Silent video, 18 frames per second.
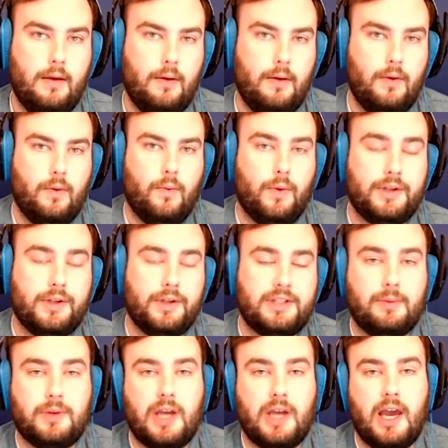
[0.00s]
What's
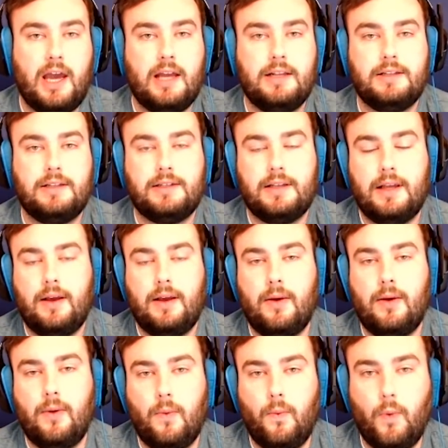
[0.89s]
up, guys?
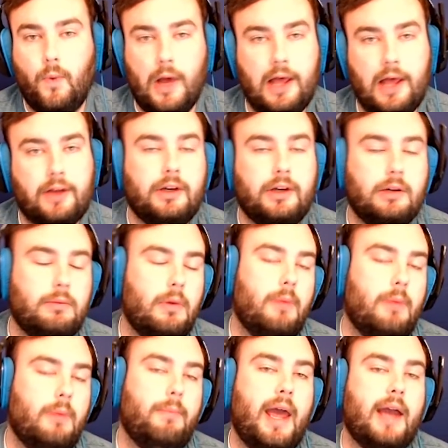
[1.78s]

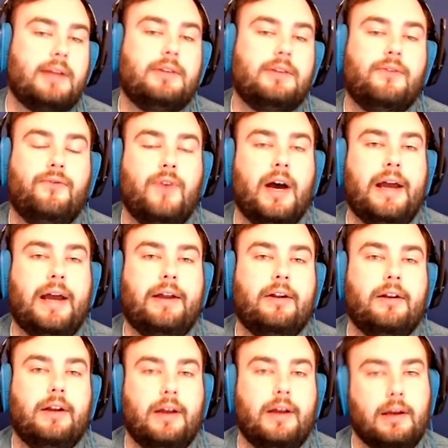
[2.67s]
Welcome back to
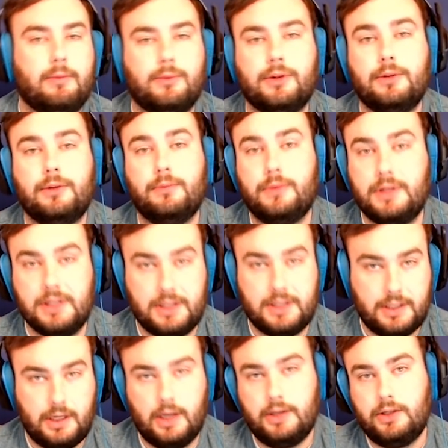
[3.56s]
Fire Emblem
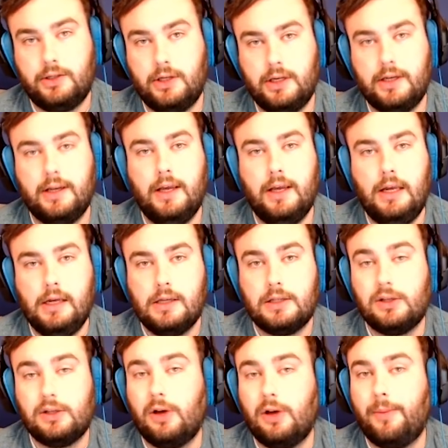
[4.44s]
discussion.
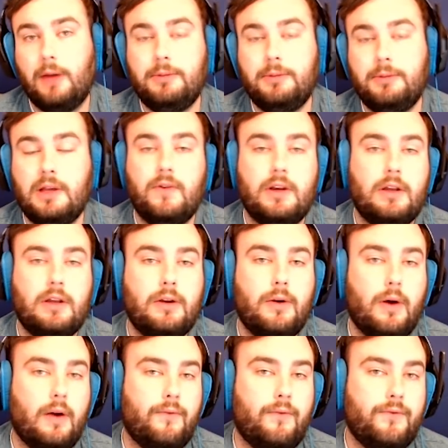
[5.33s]
So on my update video,
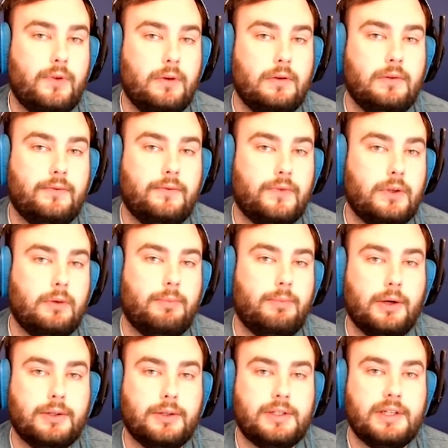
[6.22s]
a few of you
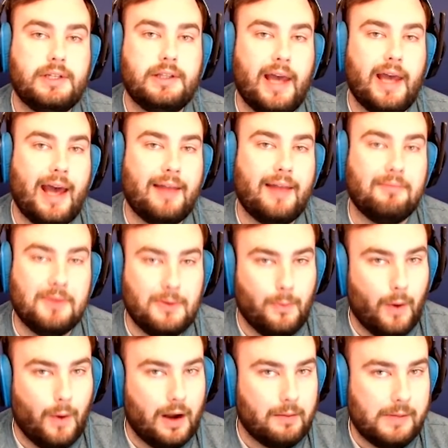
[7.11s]
posted that you
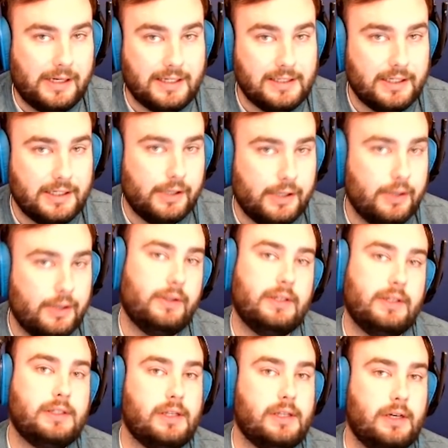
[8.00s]
wanted me to continue doing
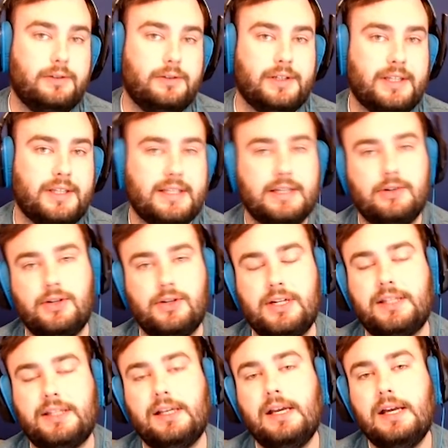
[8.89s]
the tier list
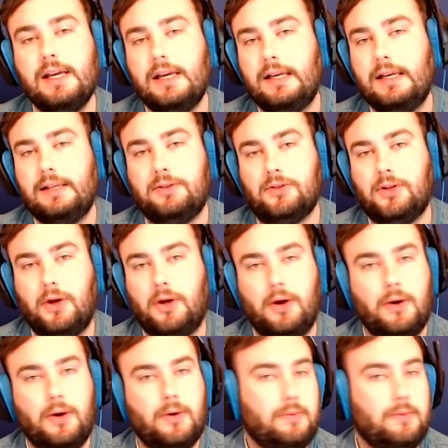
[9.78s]
series.
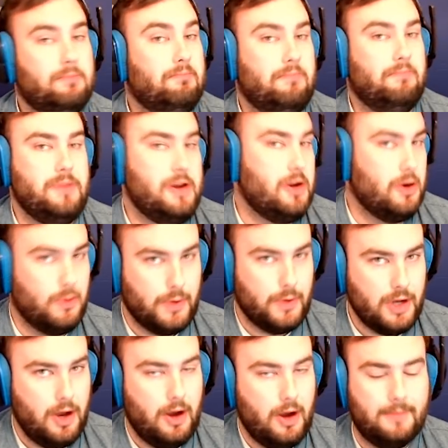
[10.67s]
So here we
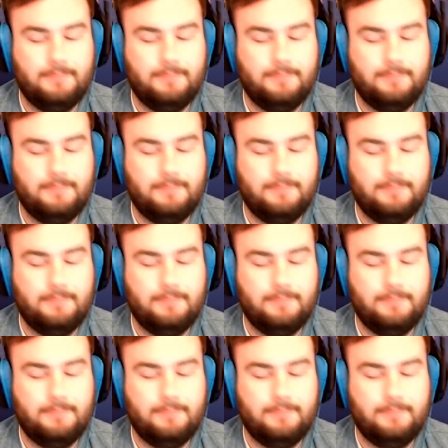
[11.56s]
are.